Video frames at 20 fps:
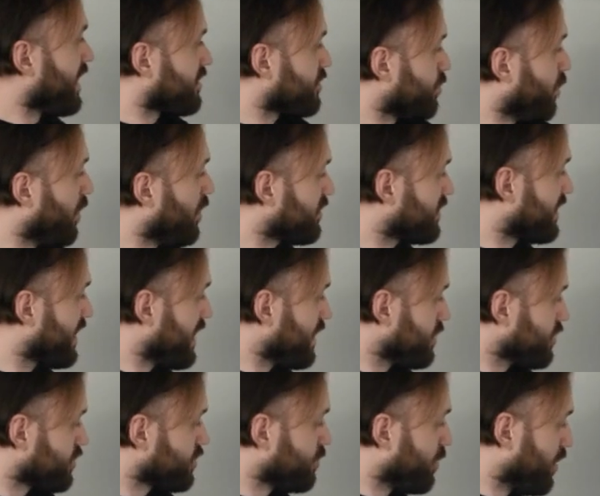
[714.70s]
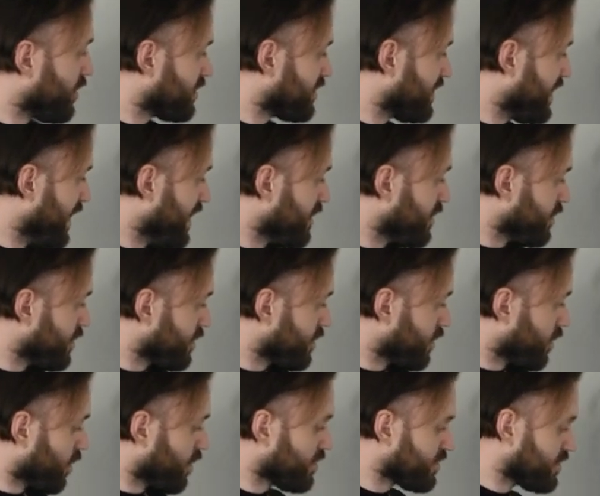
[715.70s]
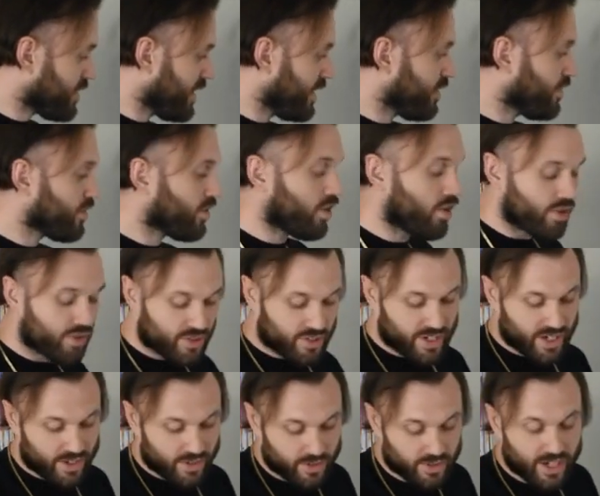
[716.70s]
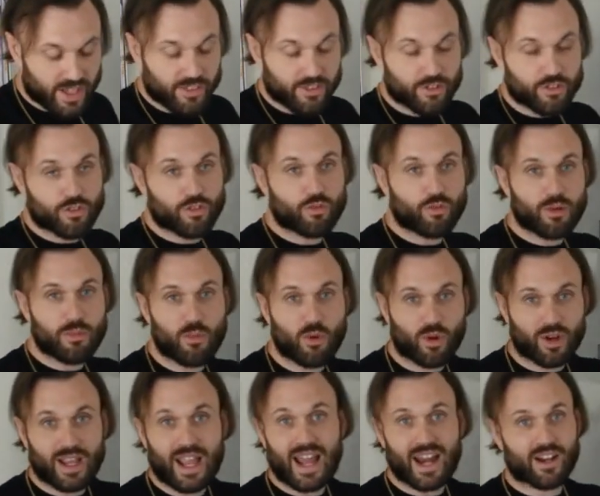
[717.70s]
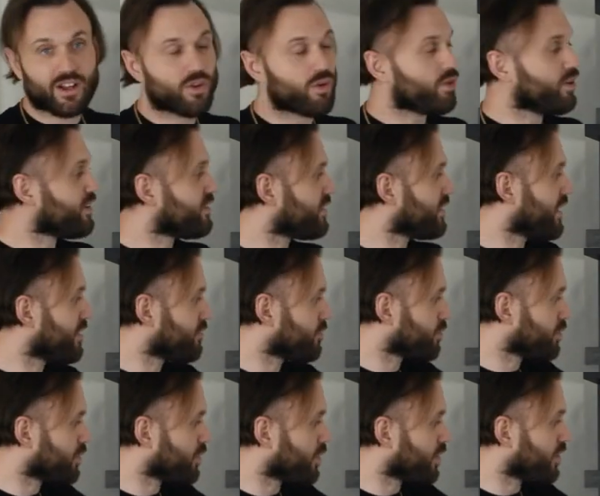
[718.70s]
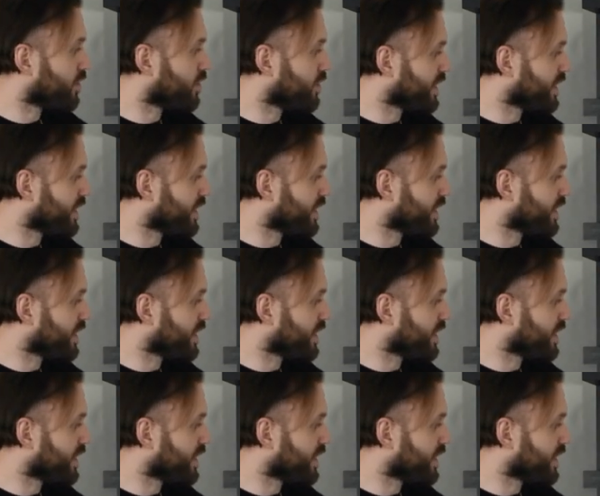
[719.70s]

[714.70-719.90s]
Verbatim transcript: got small standard, small standard, large standard, large standard. Now there's three more categories left we're going to